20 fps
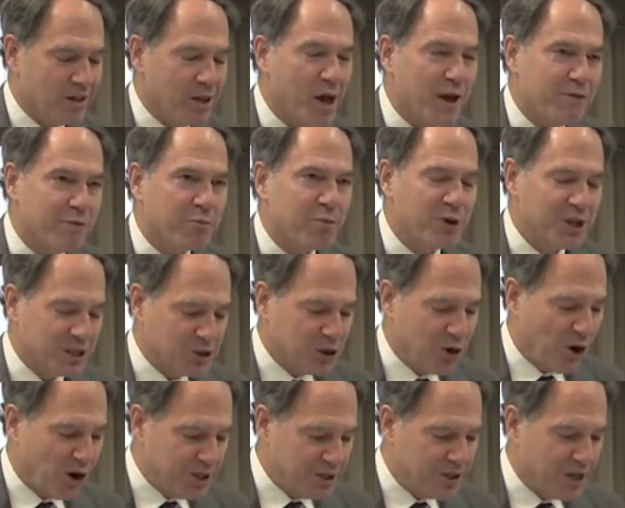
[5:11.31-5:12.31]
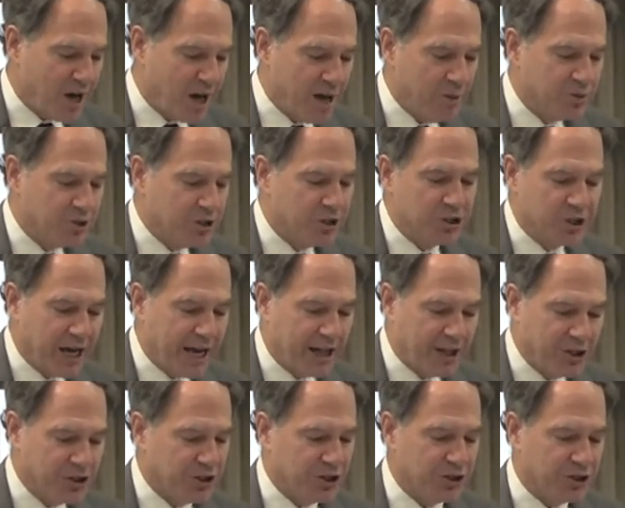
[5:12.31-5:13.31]
Life brings hard times and
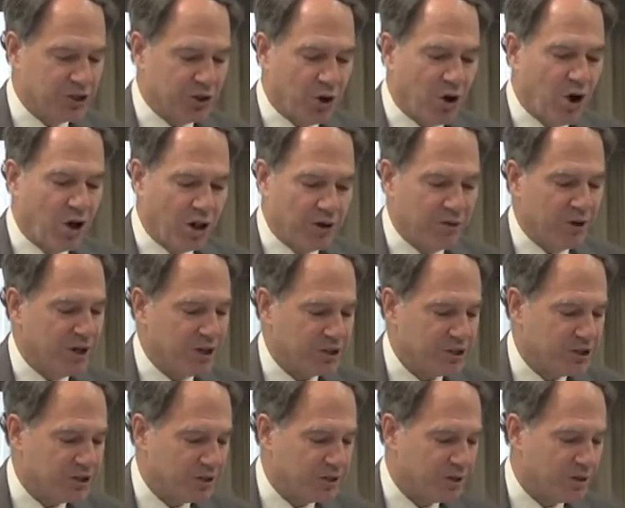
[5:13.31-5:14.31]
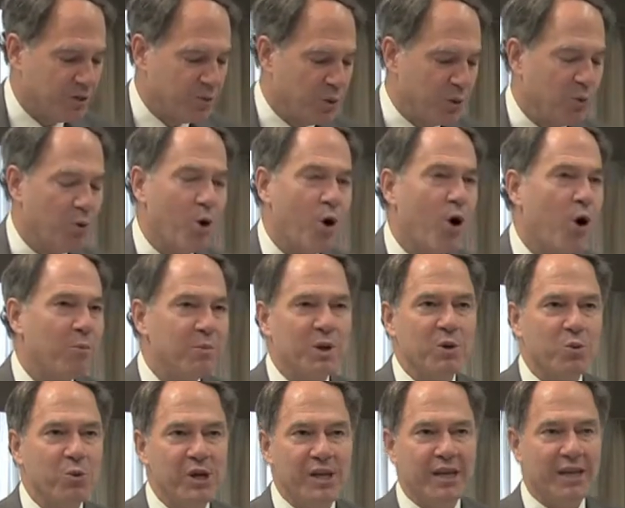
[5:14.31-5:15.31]
challenges to all of us. We will all
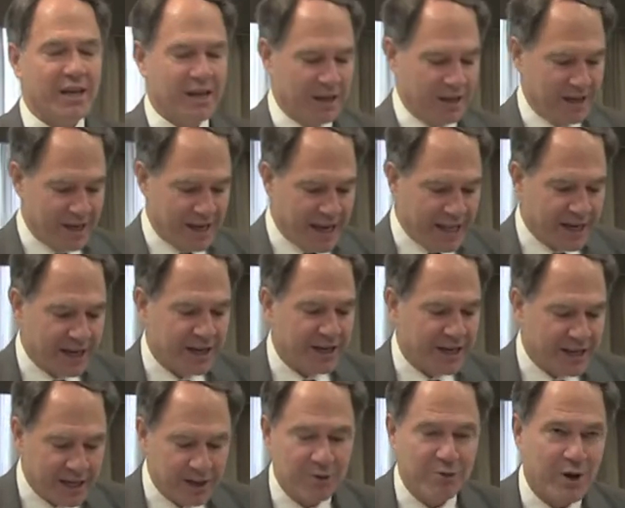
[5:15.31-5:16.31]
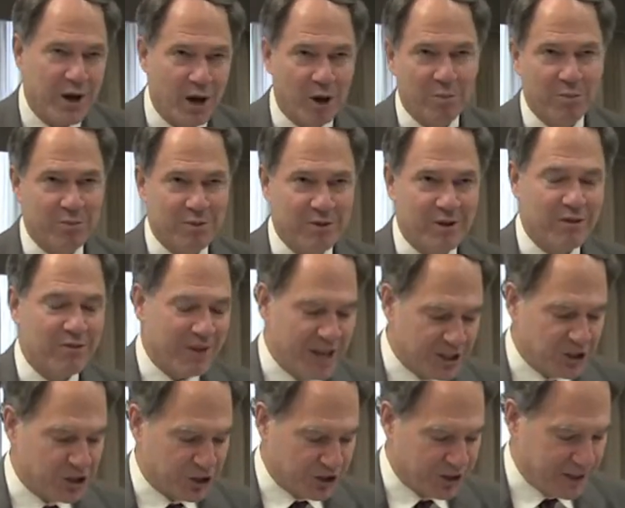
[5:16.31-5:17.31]
be weak and in need of help
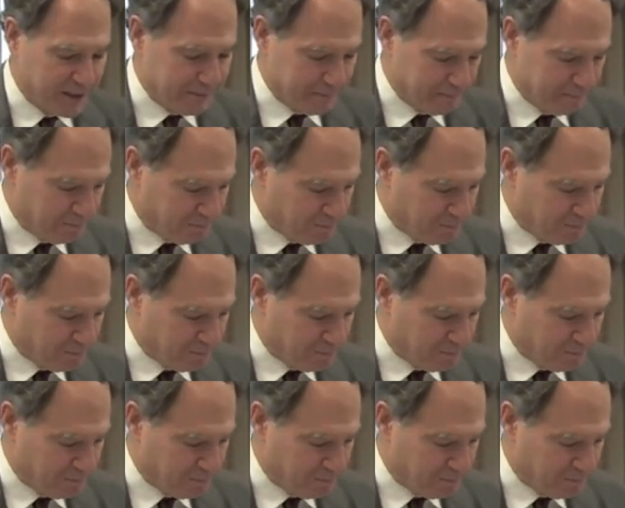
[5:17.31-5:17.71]
eventually.